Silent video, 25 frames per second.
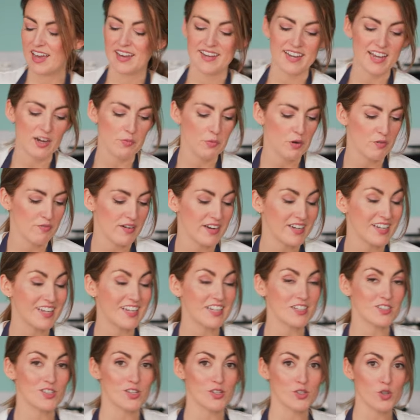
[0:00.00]
And now we're
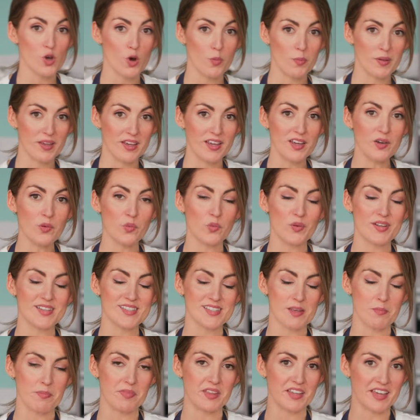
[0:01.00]
ready to top it with
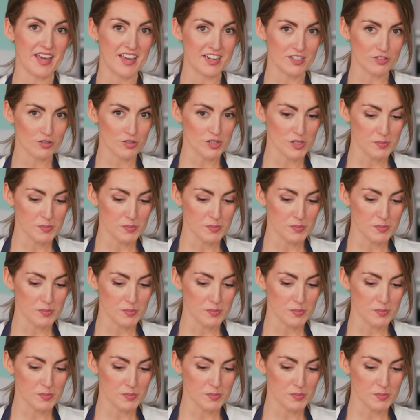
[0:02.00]
something extra